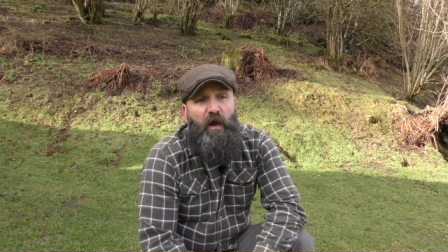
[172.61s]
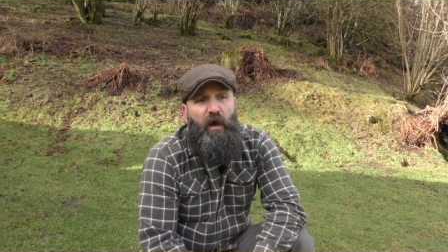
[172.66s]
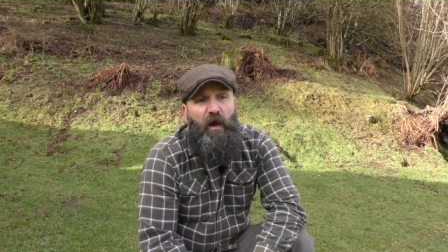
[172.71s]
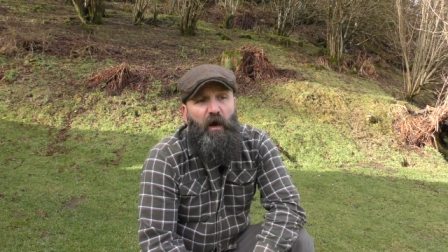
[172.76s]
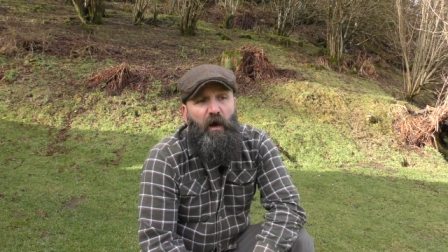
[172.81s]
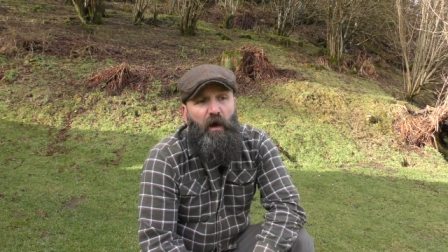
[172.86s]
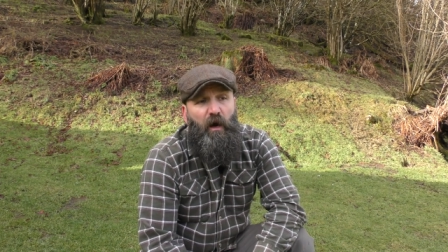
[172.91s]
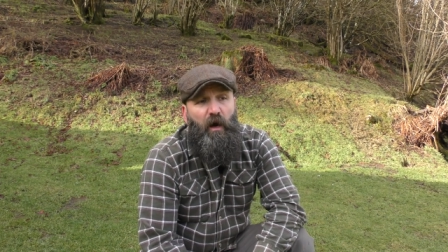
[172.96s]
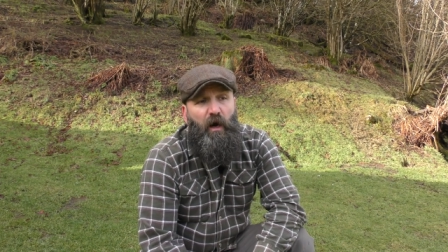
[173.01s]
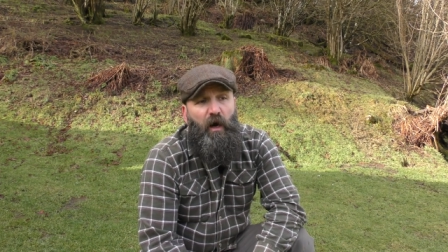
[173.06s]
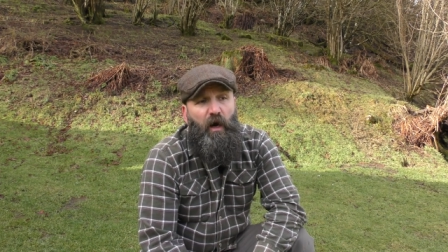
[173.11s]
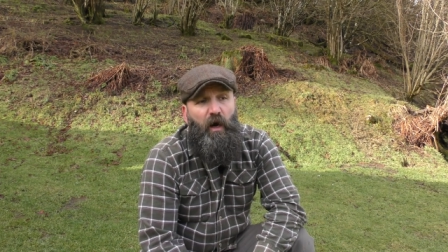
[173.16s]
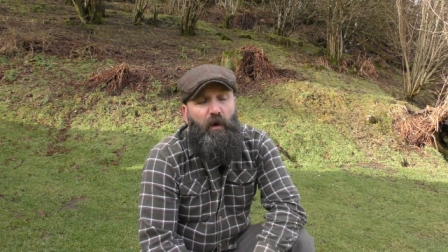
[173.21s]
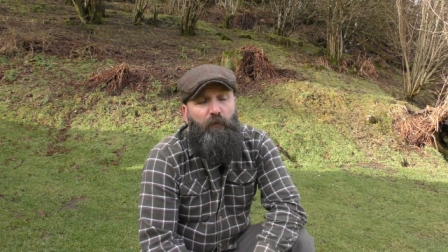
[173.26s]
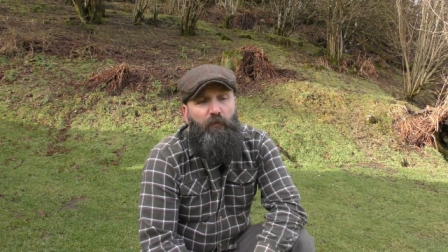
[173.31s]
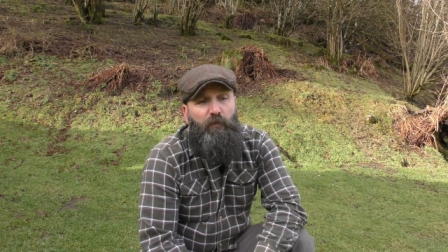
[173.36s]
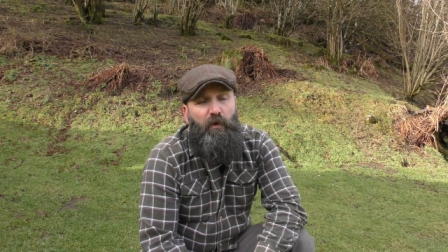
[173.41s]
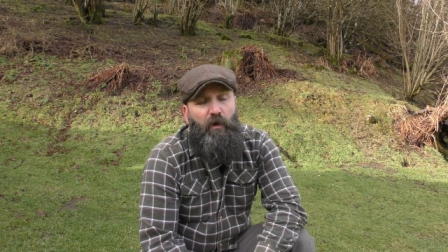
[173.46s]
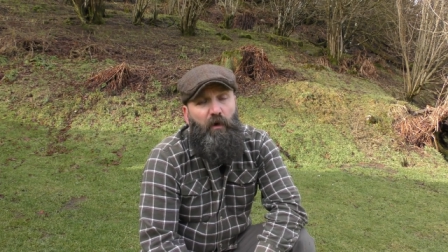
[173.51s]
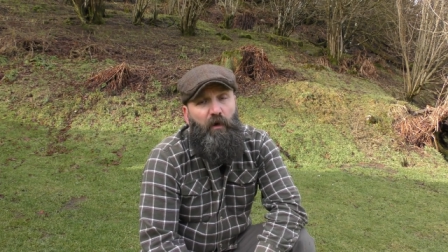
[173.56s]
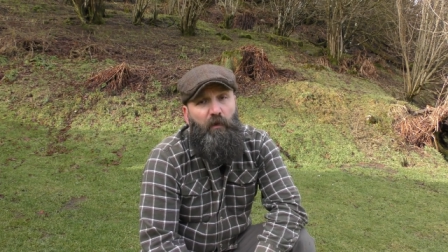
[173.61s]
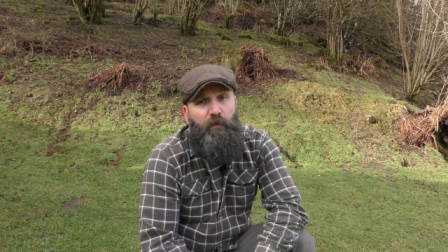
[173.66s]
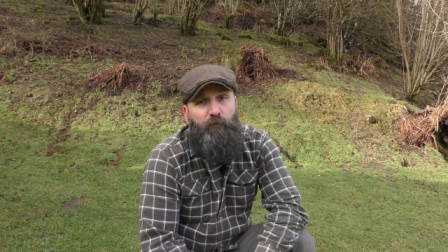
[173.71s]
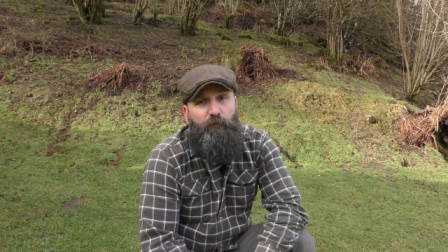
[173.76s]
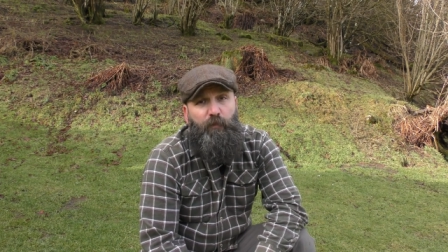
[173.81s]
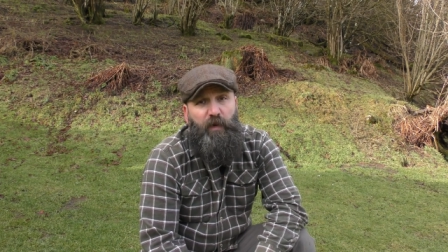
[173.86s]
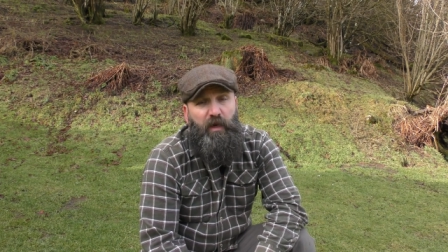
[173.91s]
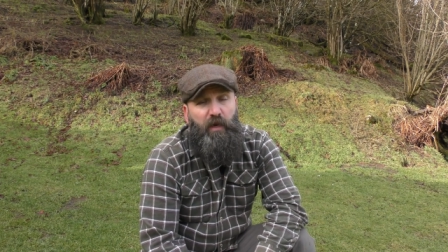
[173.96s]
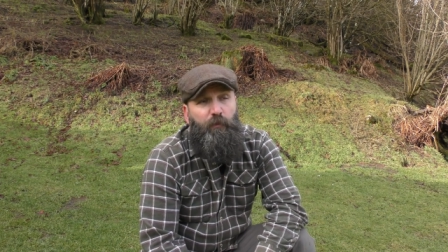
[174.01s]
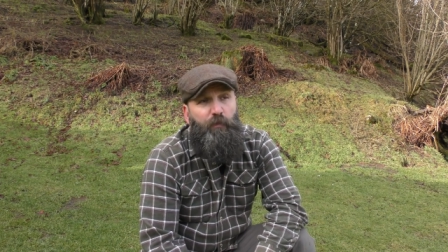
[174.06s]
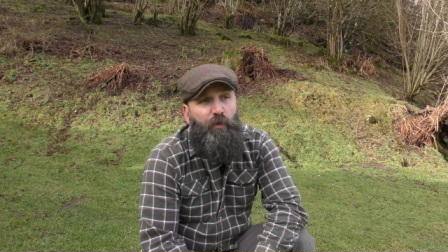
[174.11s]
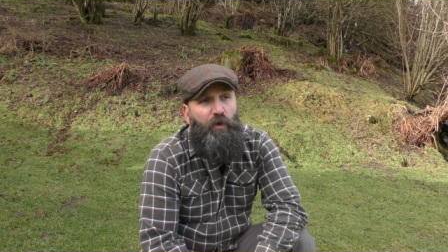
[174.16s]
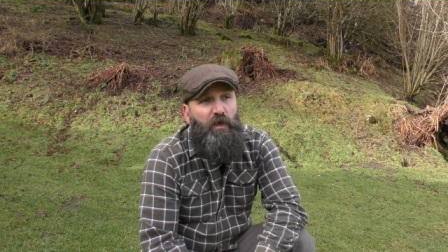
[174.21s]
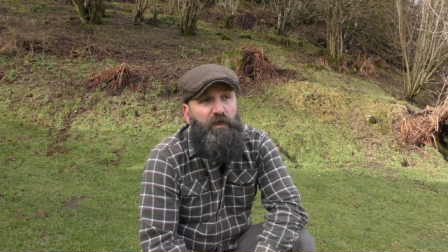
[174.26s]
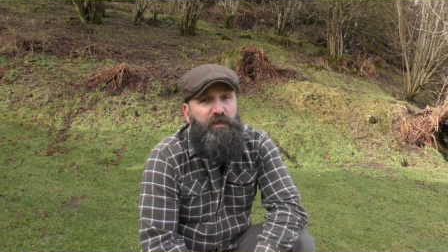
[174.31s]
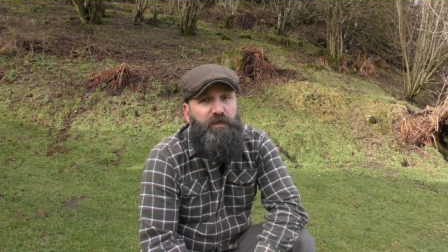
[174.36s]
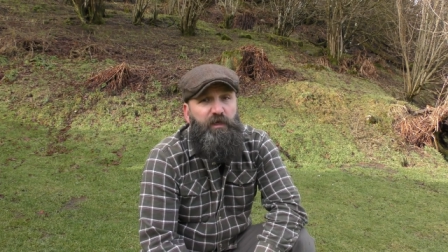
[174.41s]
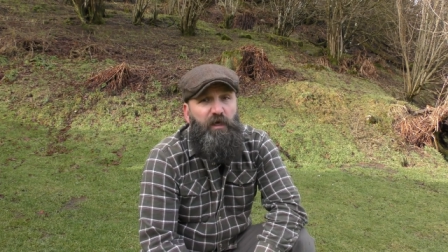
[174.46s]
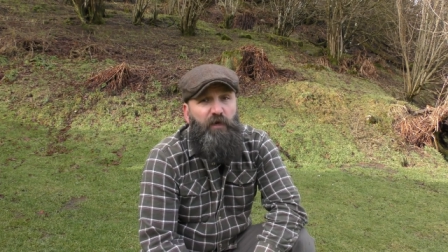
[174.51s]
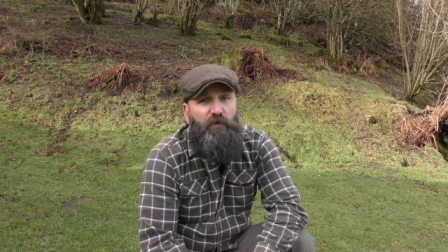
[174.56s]
um, or bigger
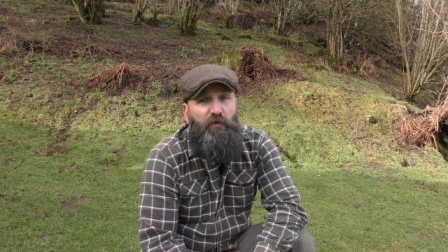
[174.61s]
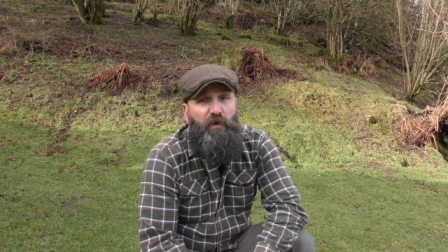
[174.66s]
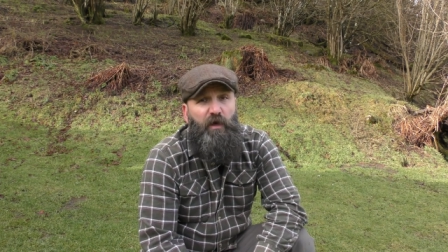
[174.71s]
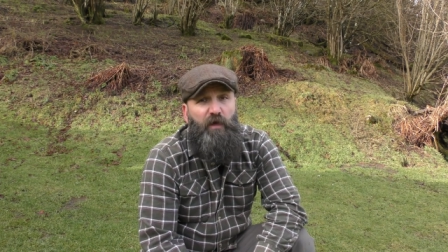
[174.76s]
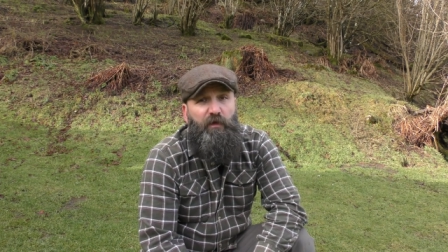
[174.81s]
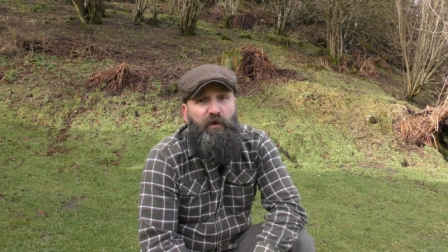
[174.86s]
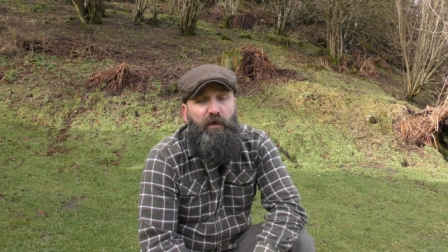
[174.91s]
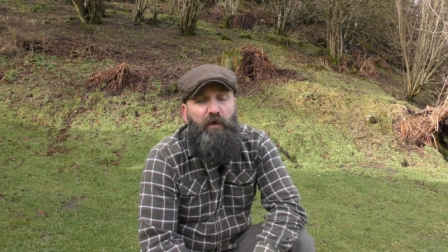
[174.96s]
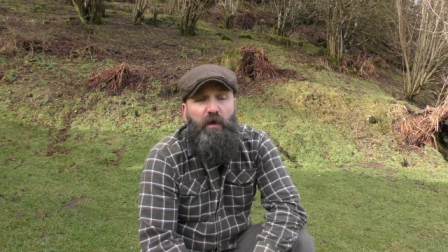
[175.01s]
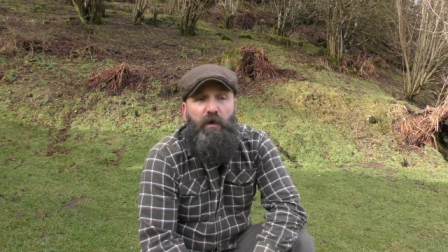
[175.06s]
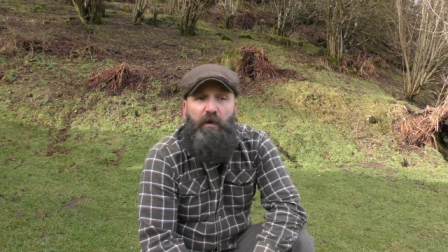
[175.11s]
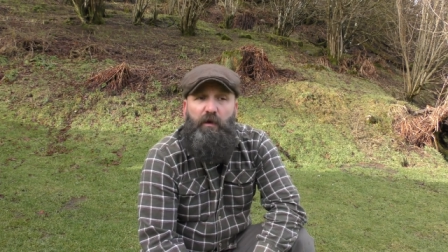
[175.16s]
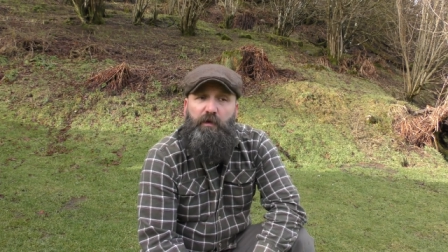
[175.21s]
price tag rather.